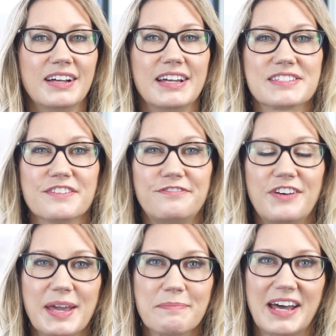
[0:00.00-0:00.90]
it's a
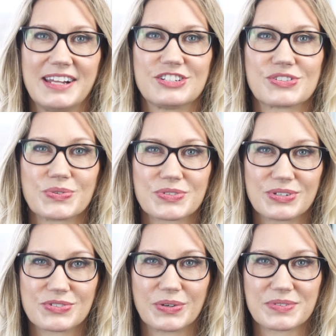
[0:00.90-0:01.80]
fully managed source
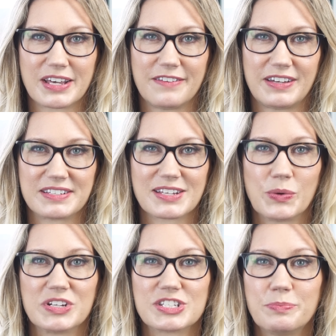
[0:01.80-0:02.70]
control service
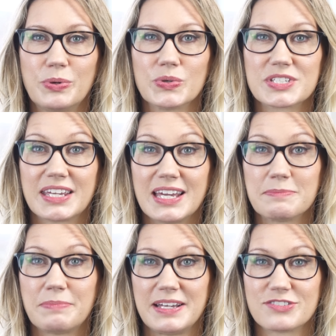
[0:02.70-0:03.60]
which supports
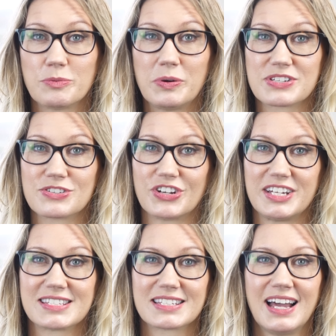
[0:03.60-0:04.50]
Git-based
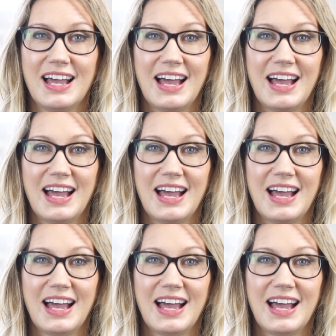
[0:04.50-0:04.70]
repositories.